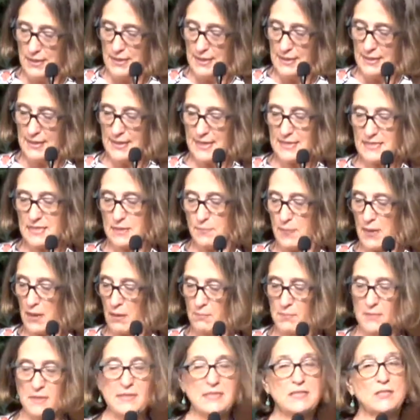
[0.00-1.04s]
less about
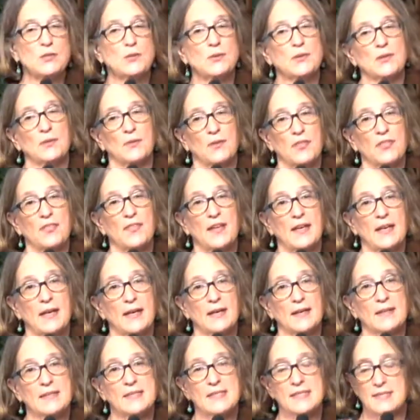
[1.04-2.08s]
material
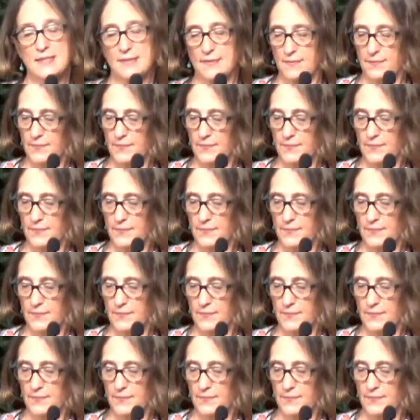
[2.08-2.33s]
things.